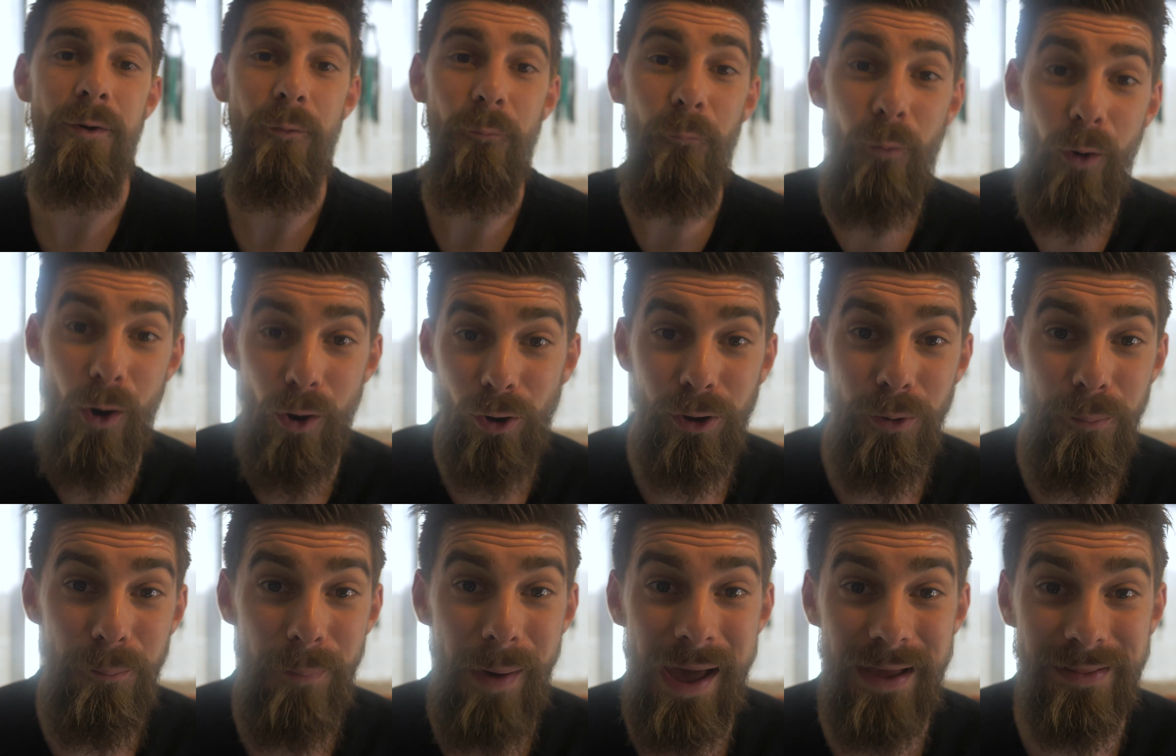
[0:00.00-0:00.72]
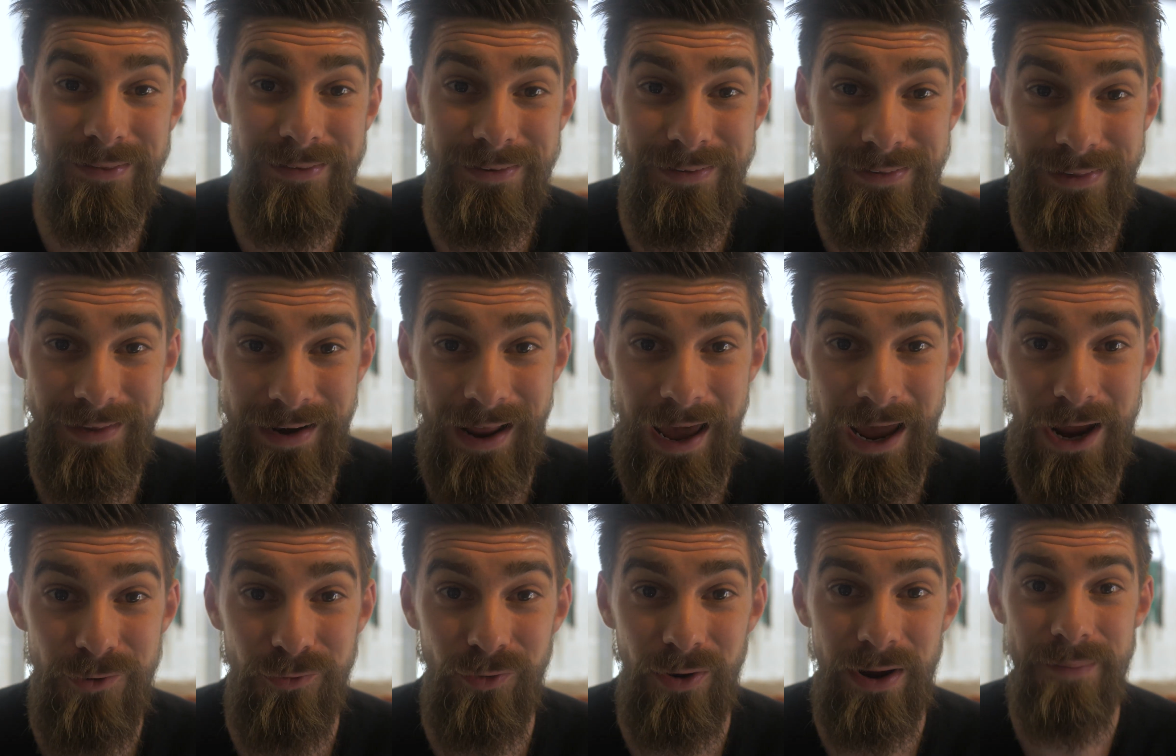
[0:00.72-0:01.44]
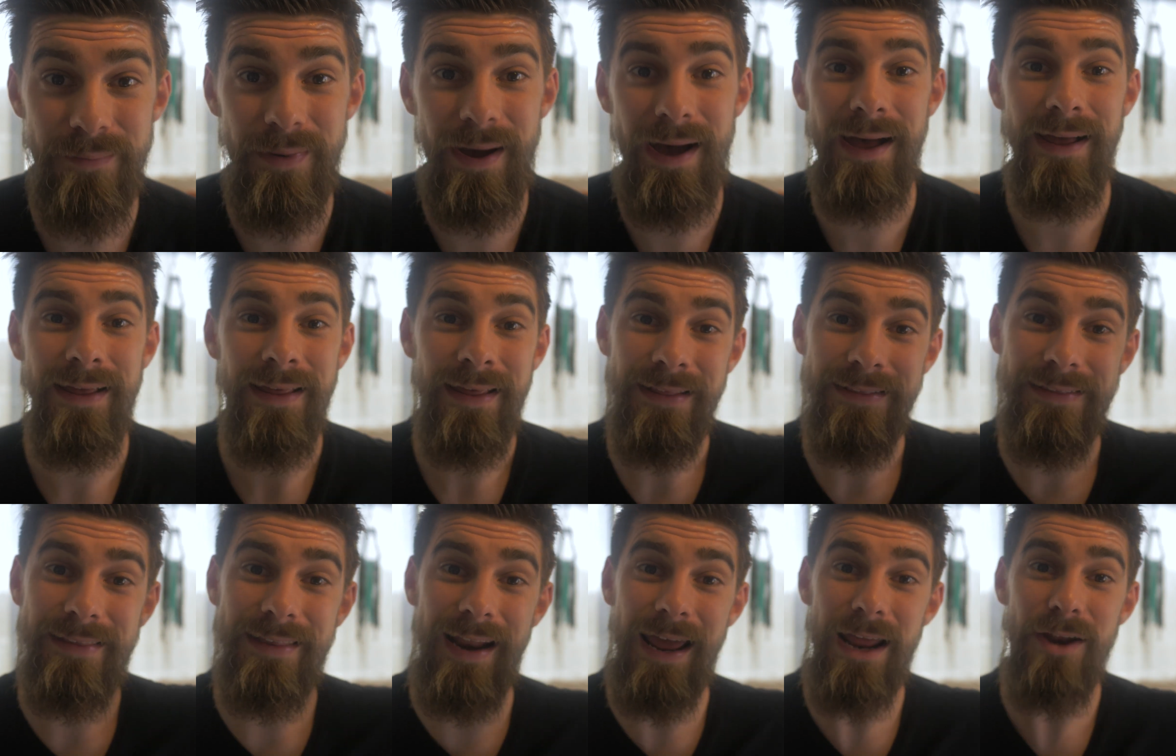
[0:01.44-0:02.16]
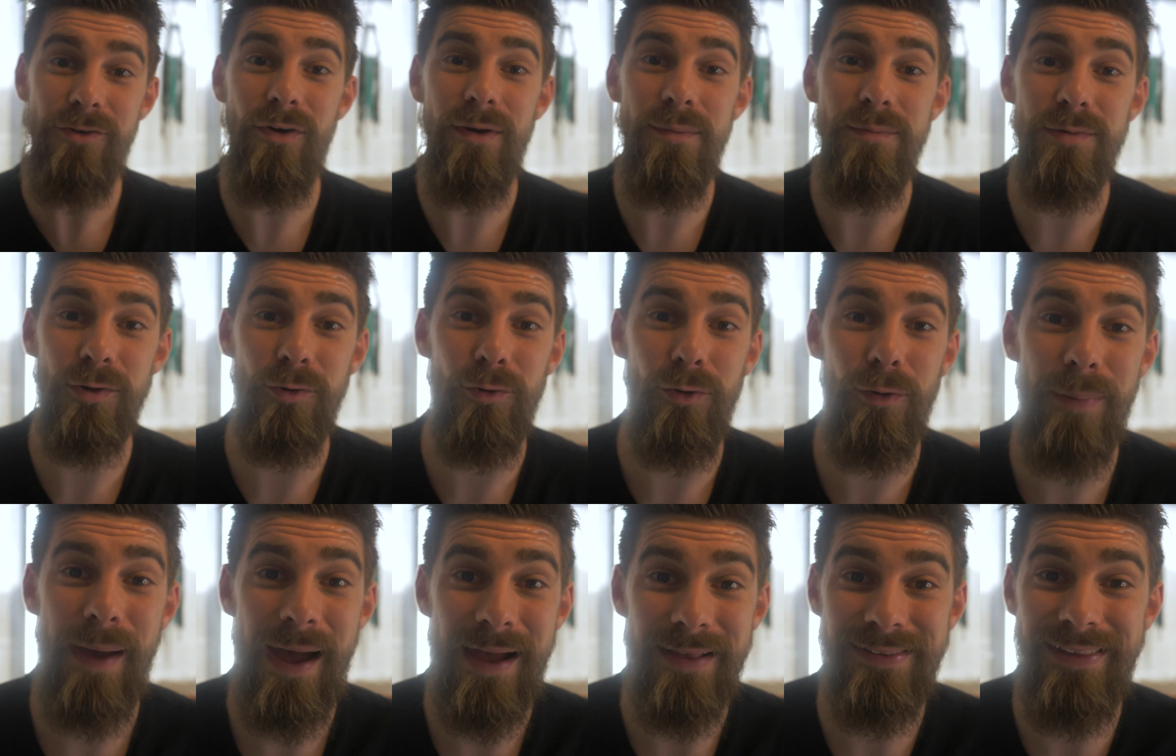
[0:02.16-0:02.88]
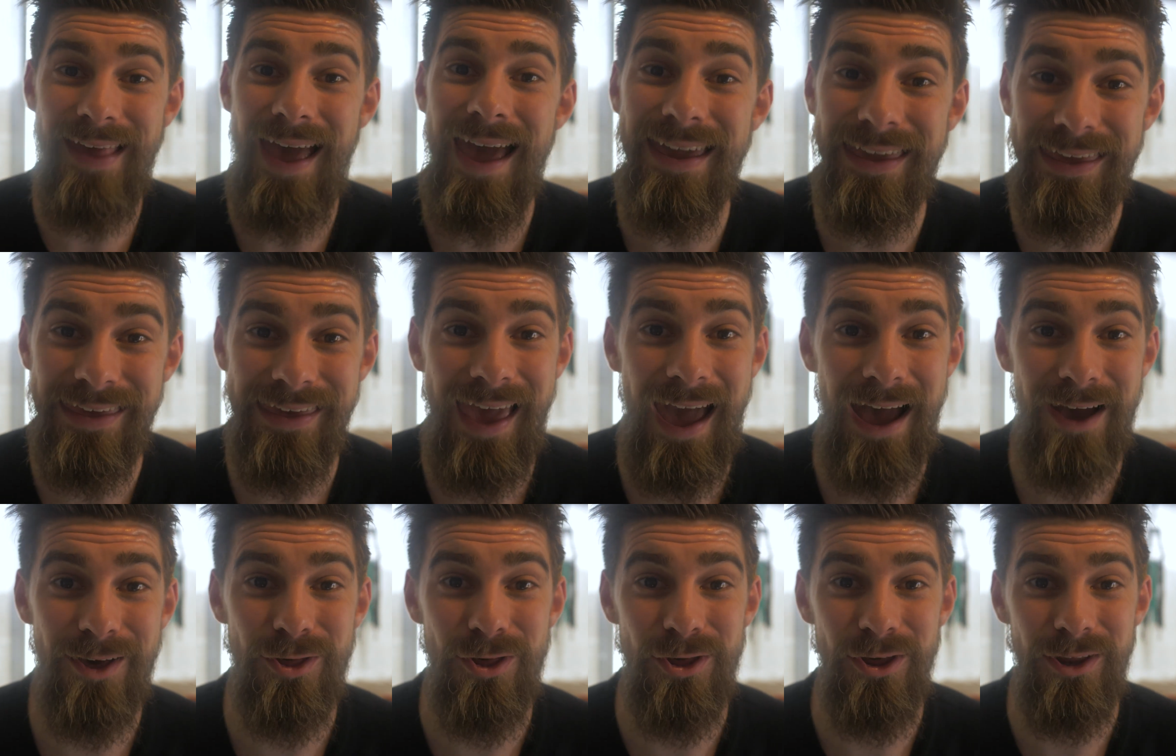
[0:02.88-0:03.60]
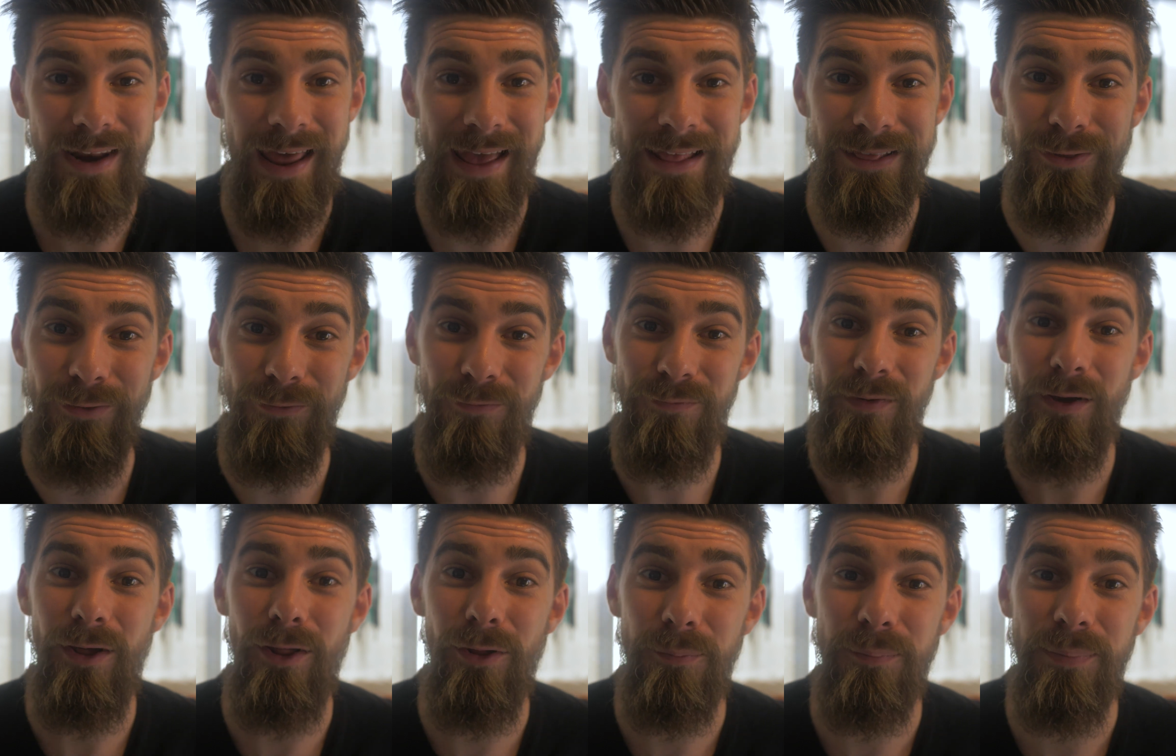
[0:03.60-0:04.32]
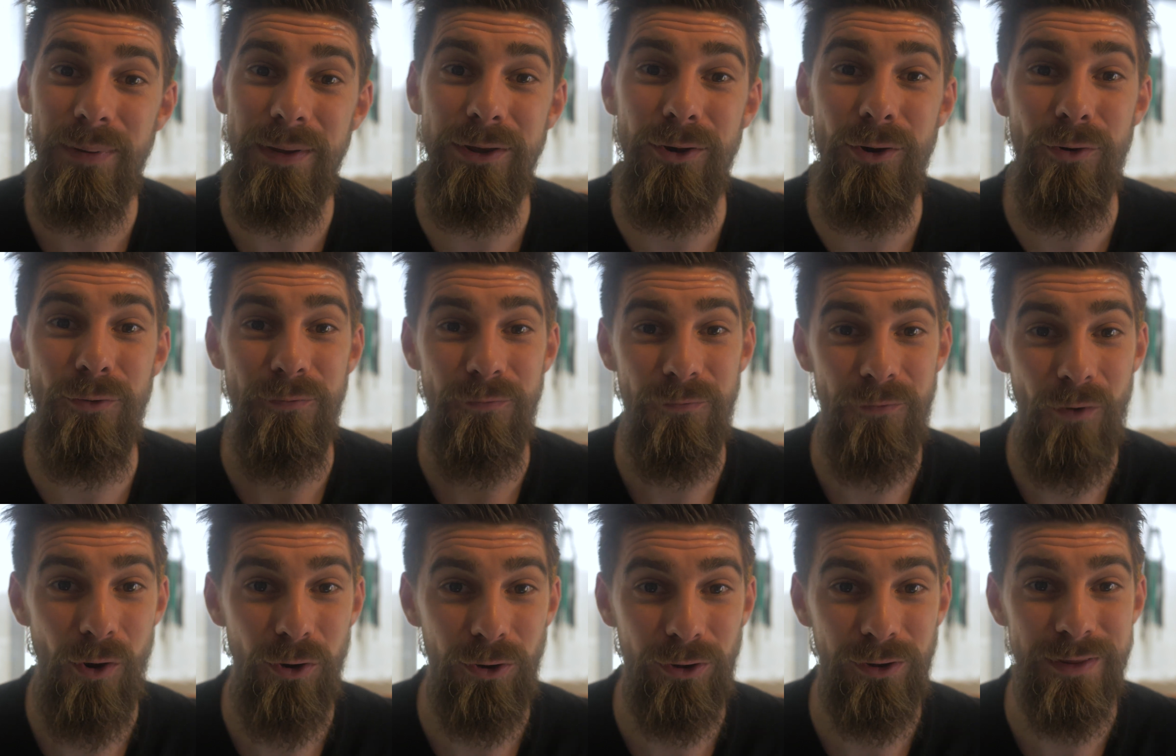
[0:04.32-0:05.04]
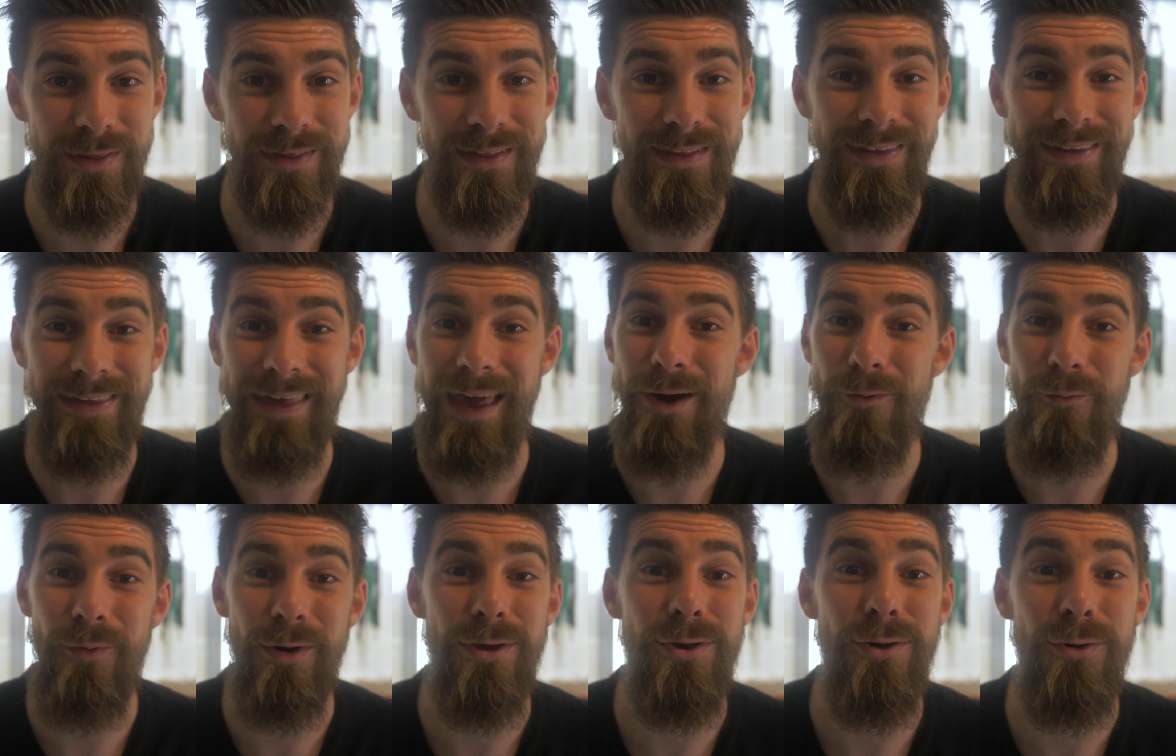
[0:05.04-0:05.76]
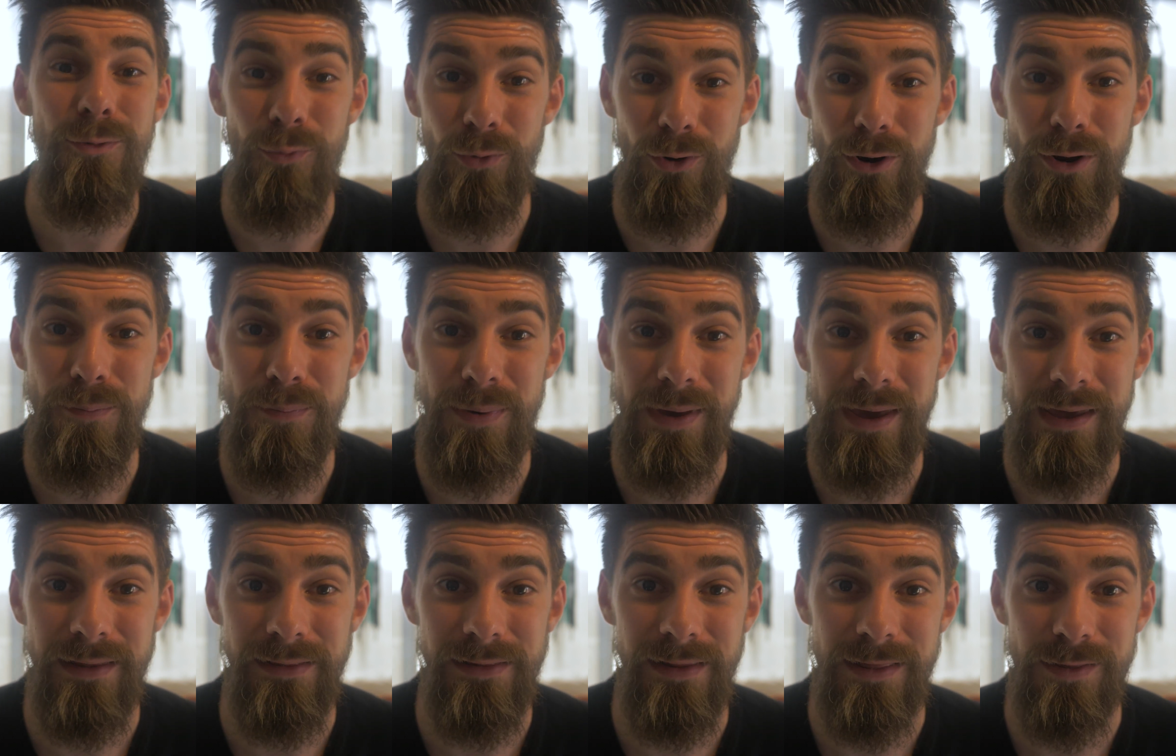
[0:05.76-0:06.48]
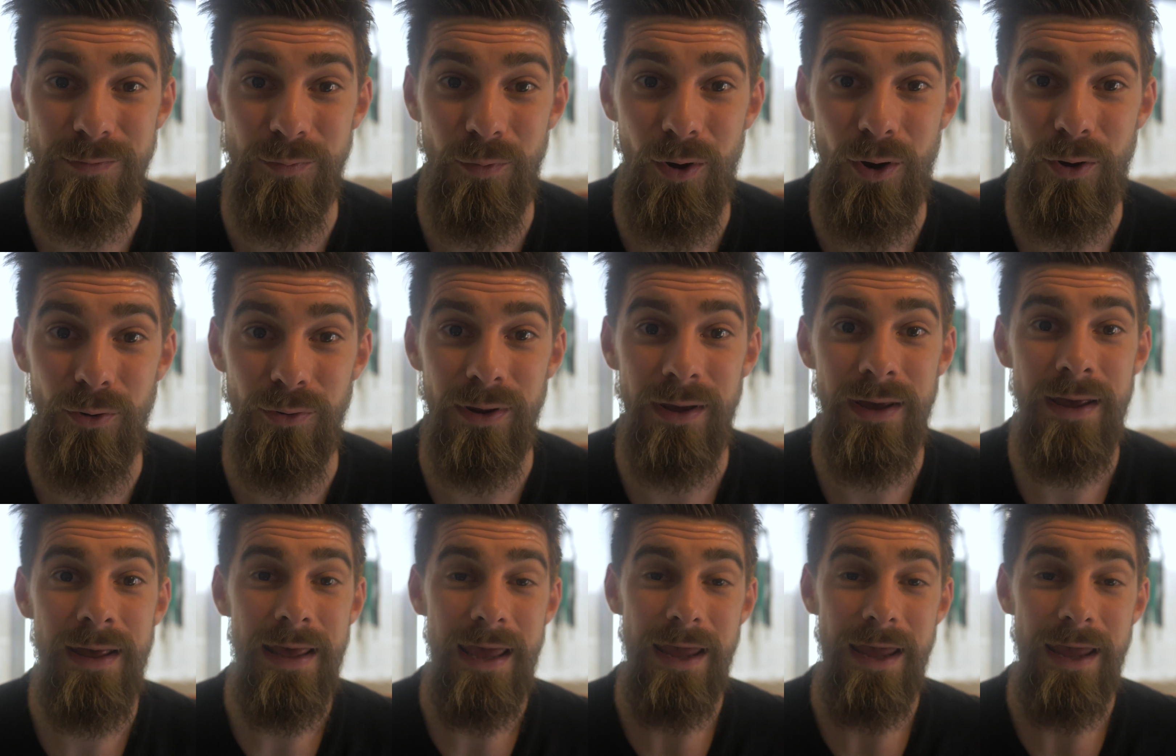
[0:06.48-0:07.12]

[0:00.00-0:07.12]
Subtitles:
Welcome back to Today Dreamer. Today Dreamer is all about taking action and developing your focus to get where you want to be in this world.